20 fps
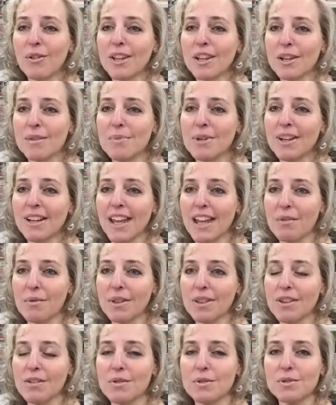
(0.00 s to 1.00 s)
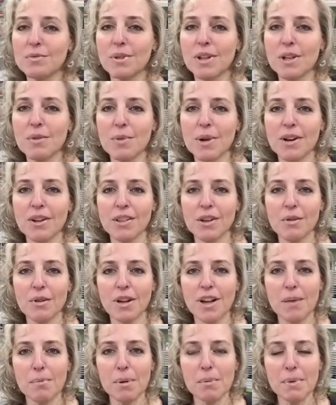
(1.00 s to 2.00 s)
only communicate with you. It was really weird. There were
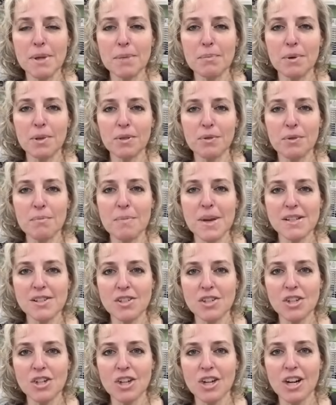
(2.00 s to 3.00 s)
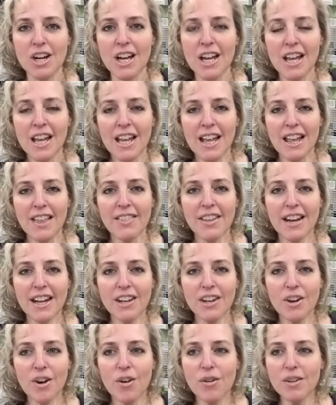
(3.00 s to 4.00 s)
a couple people through Messenger that I
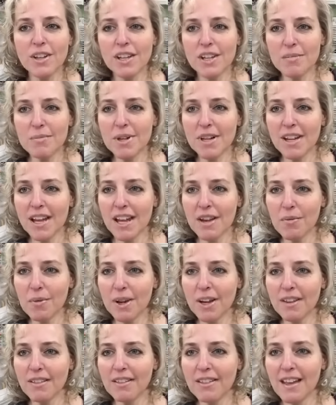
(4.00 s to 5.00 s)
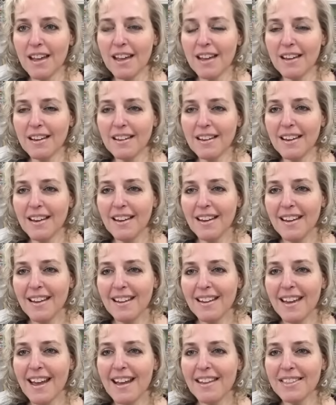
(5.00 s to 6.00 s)
could only communicate with. And
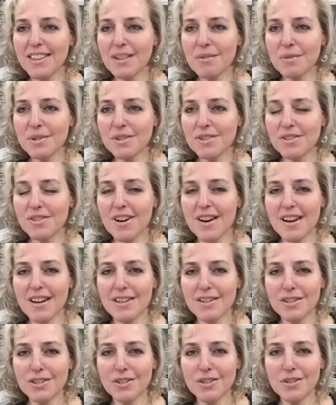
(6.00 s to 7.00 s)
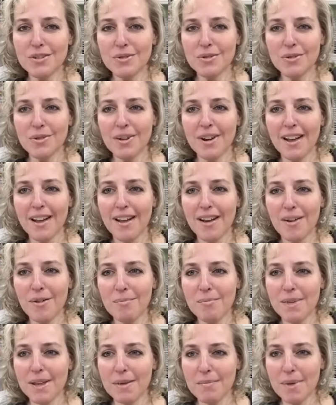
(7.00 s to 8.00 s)
Kathy was trying to
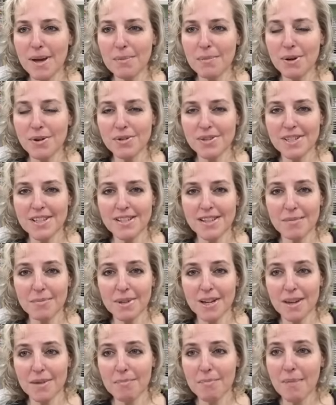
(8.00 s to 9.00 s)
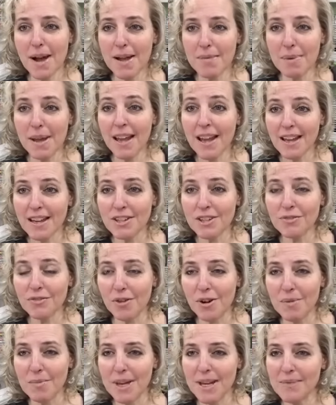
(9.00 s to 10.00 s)
help me by posting something on my page
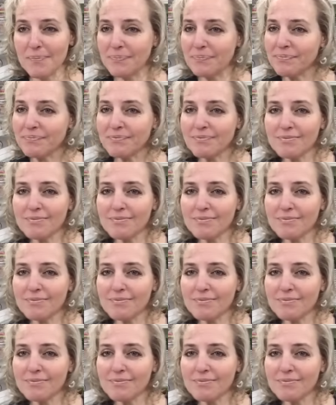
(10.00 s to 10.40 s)
for me,